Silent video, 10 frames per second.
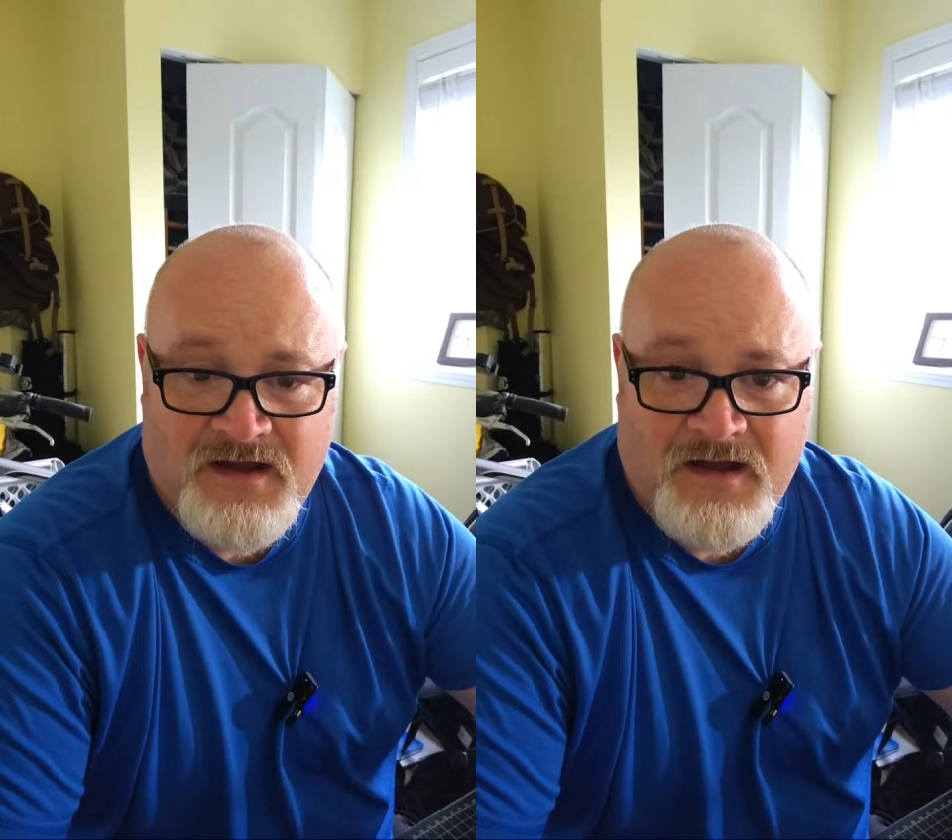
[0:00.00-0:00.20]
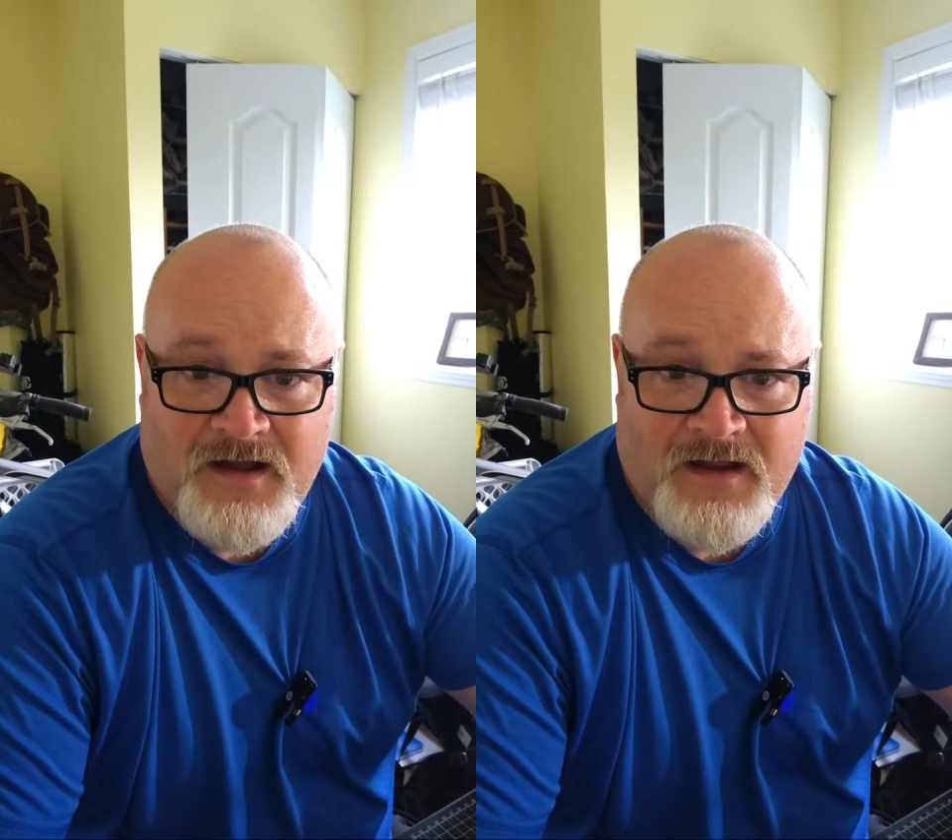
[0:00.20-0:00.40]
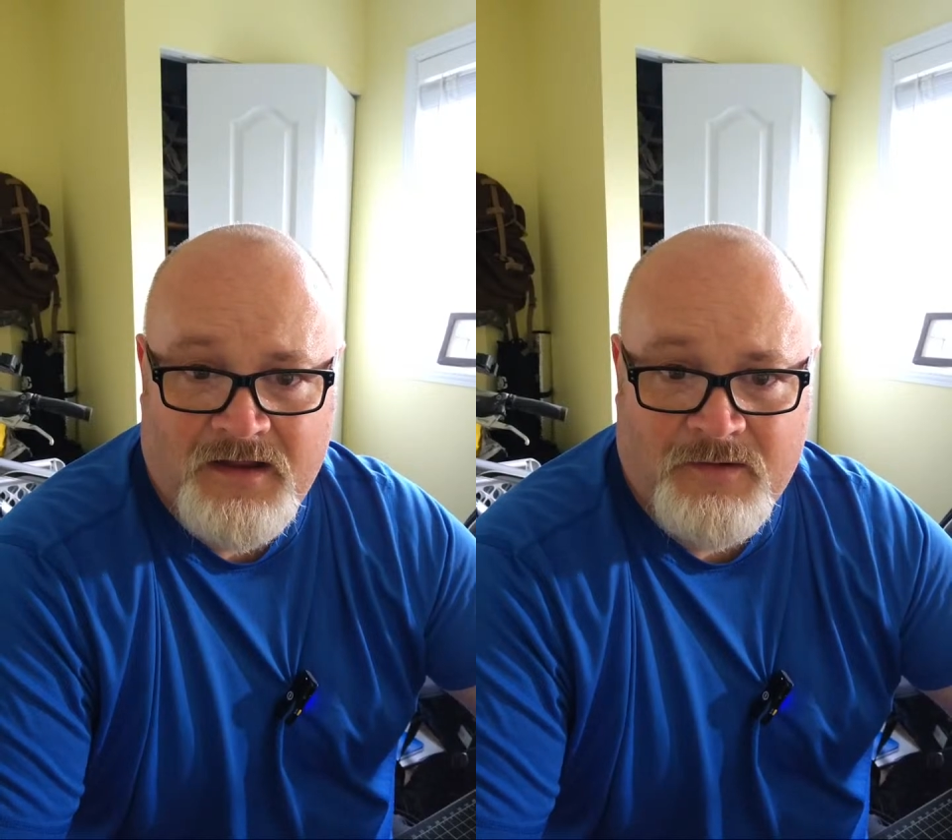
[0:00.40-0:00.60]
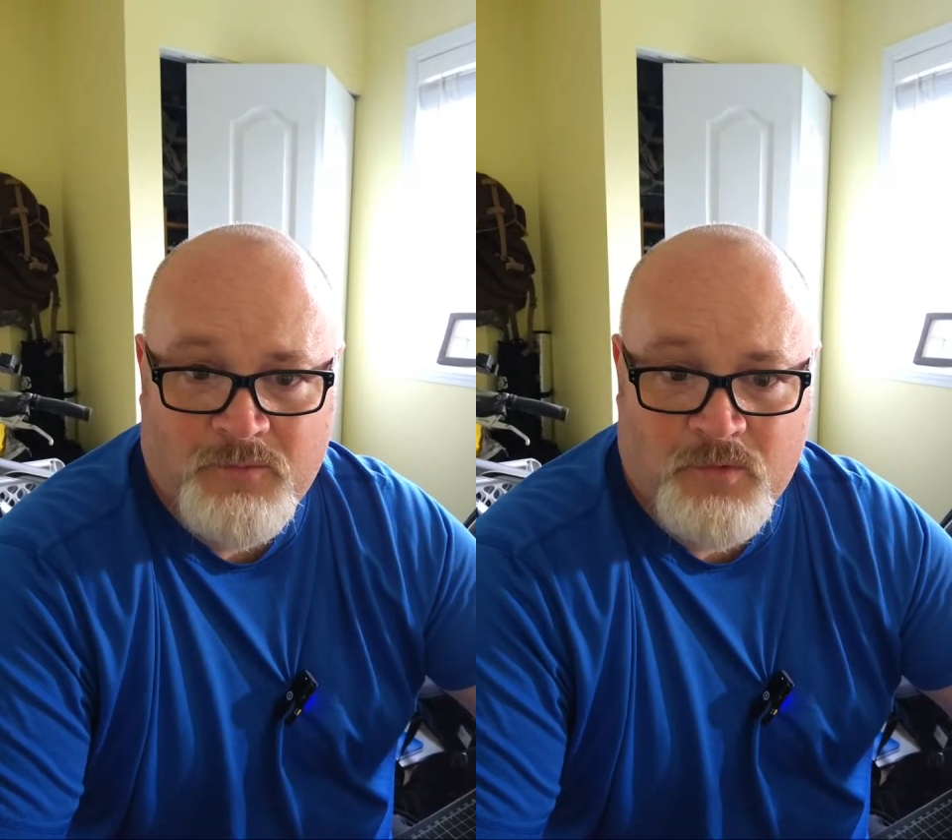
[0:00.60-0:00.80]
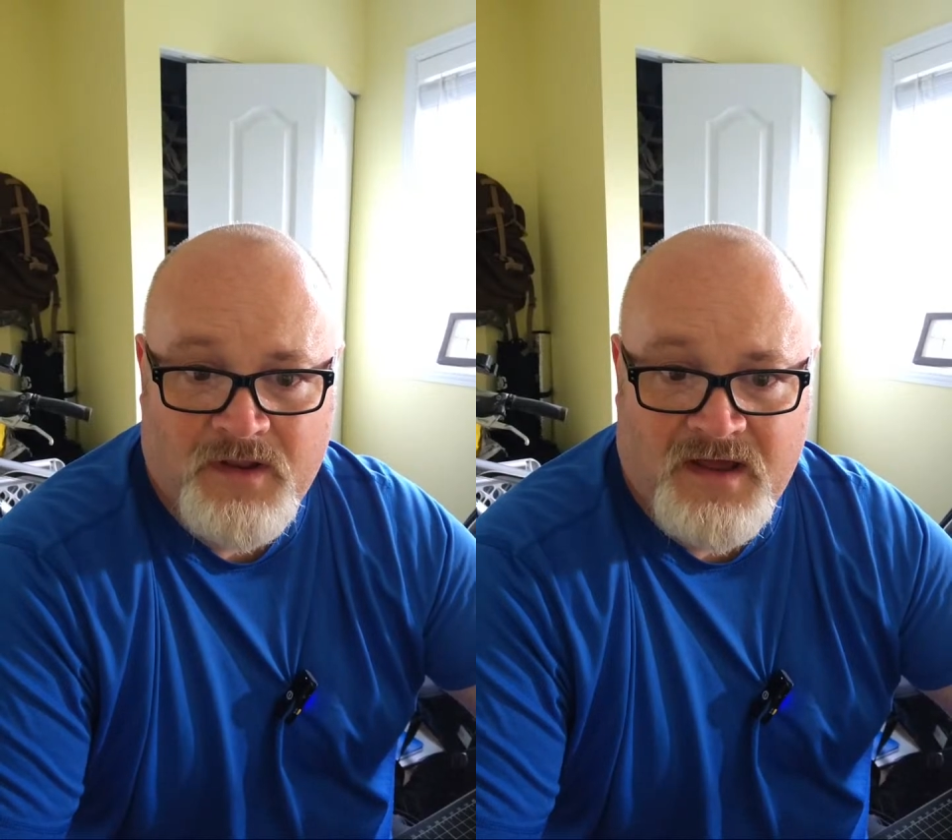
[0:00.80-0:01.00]
I
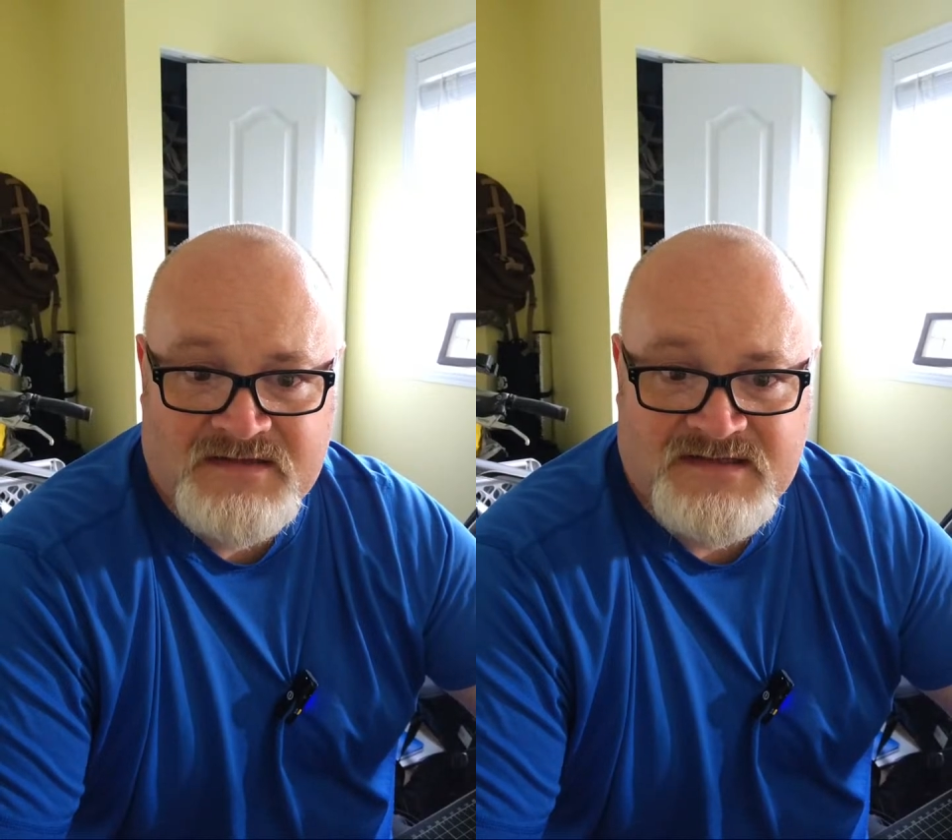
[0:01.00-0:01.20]
realized